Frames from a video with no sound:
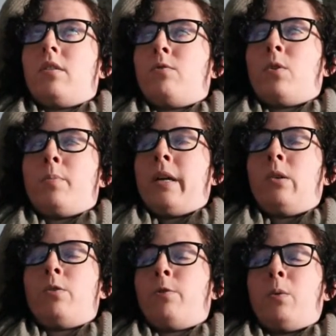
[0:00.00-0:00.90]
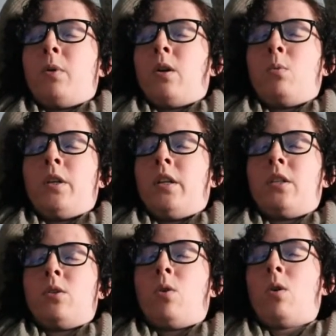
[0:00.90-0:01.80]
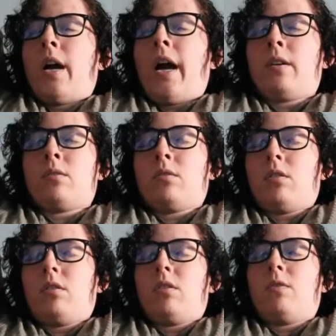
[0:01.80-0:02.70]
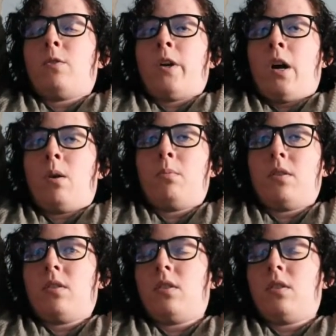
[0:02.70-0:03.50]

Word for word: if we're male or female, we need to ask for help.